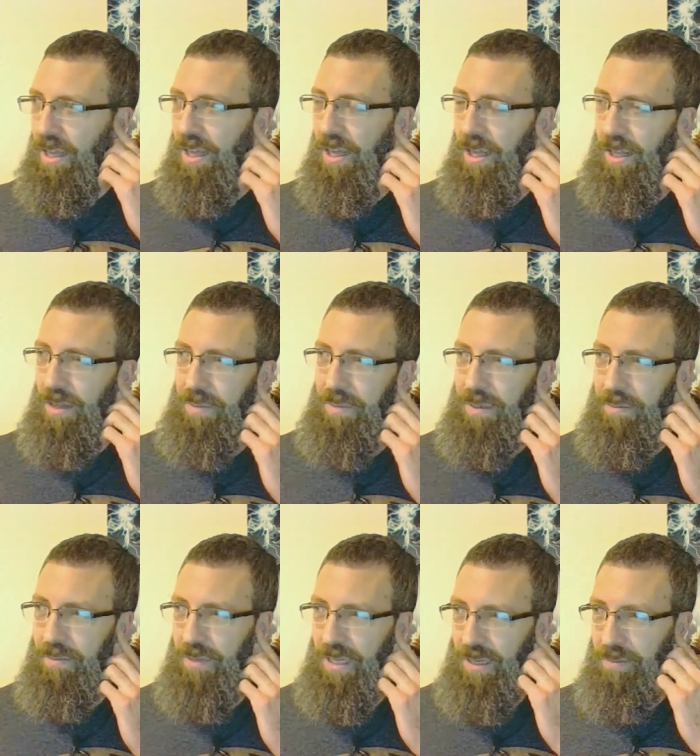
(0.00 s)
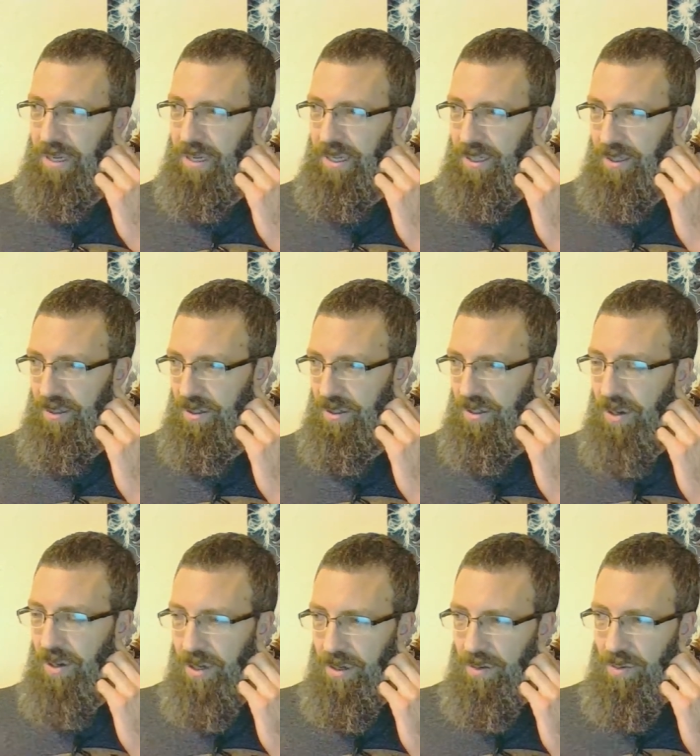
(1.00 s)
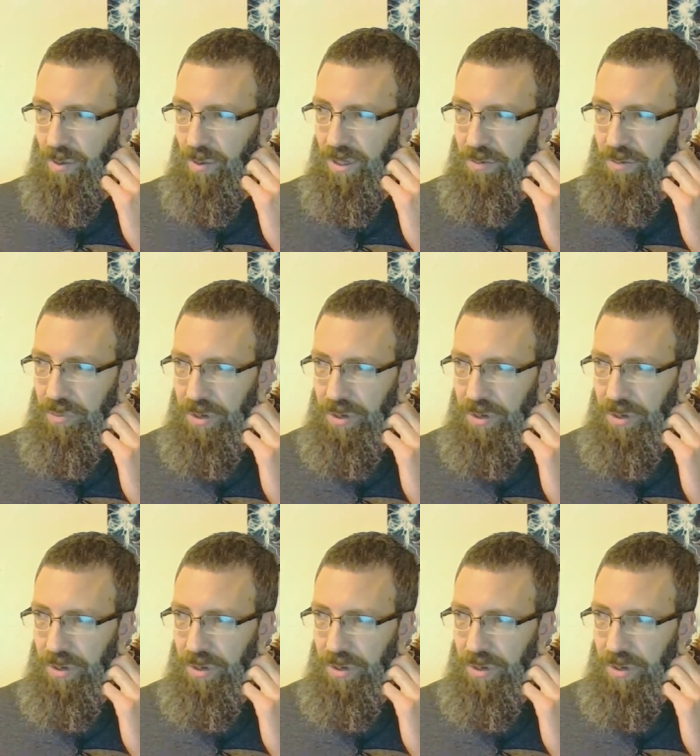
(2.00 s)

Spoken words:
in my current work in